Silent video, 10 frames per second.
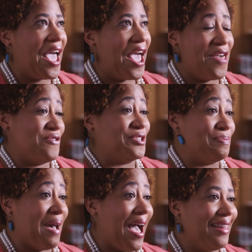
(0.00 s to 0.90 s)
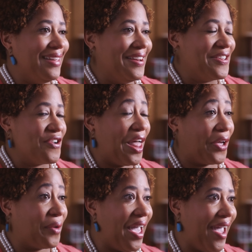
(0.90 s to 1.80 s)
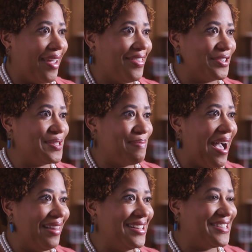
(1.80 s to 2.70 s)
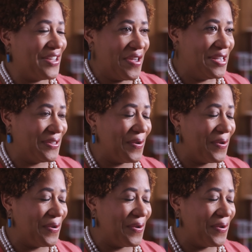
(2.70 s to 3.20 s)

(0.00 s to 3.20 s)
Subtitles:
and they're smiling, you're like, okay, they're smiling, so he's